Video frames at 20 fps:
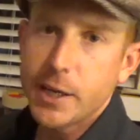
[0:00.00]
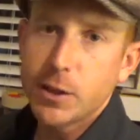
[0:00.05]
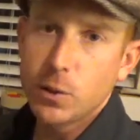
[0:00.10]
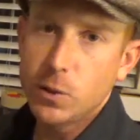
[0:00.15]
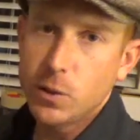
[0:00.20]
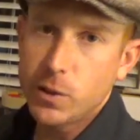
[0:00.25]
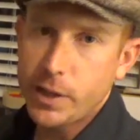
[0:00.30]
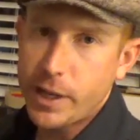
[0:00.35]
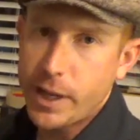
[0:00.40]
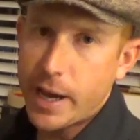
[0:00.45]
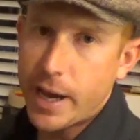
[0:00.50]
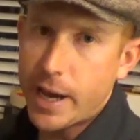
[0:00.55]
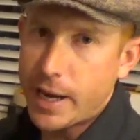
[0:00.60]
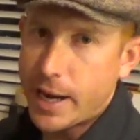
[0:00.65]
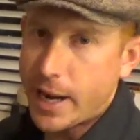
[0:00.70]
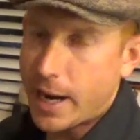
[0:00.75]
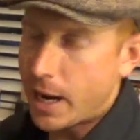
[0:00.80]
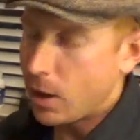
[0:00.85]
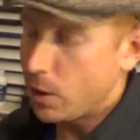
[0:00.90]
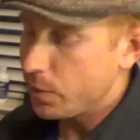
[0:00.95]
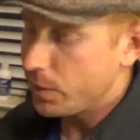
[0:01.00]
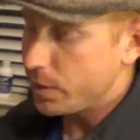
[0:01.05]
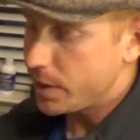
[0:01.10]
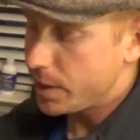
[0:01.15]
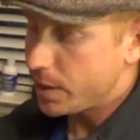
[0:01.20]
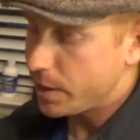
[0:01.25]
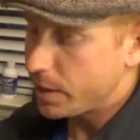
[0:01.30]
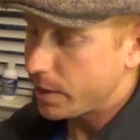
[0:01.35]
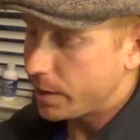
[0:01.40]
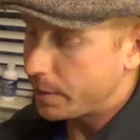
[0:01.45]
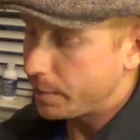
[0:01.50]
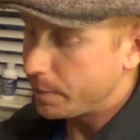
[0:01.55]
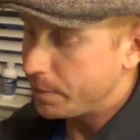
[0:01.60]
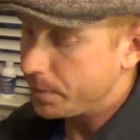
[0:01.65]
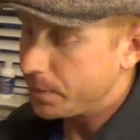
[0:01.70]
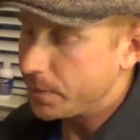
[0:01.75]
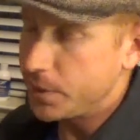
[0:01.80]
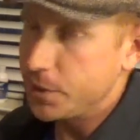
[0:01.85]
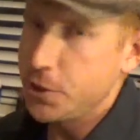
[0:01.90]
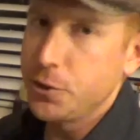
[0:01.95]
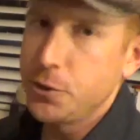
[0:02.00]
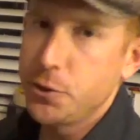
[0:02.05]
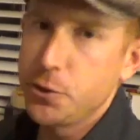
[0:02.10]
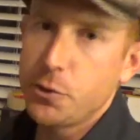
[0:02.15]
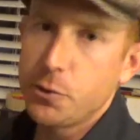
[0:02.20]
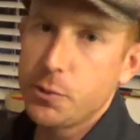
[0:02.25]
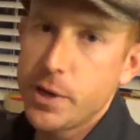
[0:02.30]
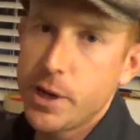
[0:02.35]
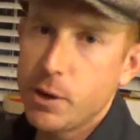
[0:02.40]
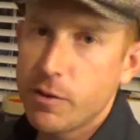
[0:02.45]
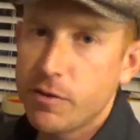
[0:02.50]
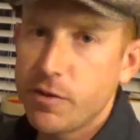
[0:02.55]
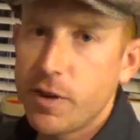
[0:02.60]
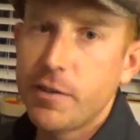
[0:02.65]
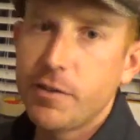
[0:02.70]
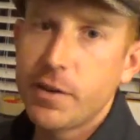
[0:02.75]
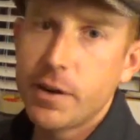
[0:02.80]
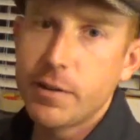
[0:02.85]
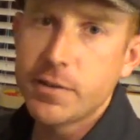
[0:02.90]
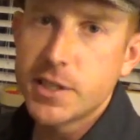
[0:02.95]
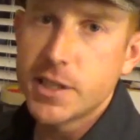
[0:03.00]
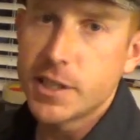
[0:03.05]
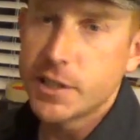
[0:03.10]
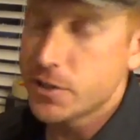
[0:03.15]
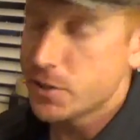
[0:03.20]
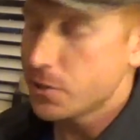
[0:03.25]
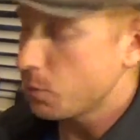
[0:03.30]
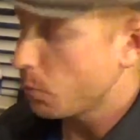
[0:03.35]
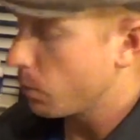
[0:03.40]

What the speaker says: a look at how the 223 or 556